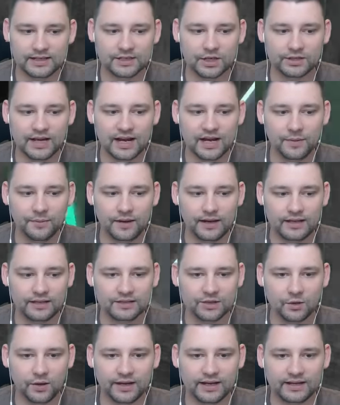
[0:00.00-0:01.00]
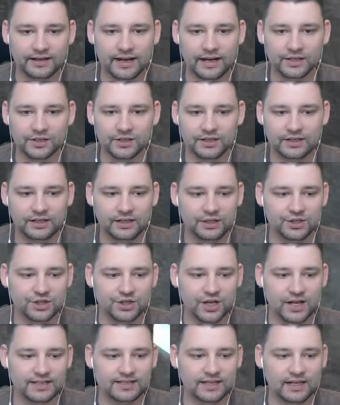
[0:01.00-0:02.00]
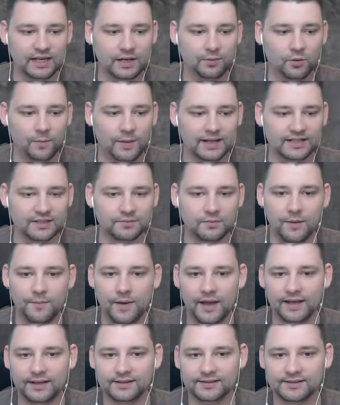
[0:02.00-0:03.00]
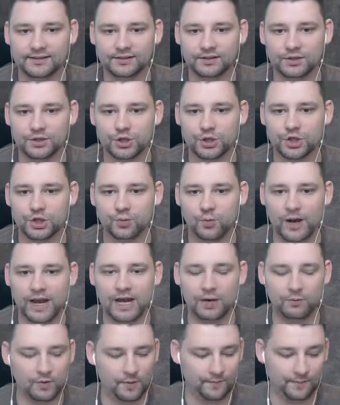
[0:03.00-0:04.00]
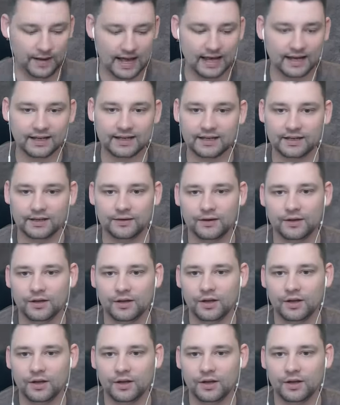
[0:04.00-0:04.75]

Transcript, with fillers: down a bit so I can actually legit teleport back to my base. Sweet, we're back.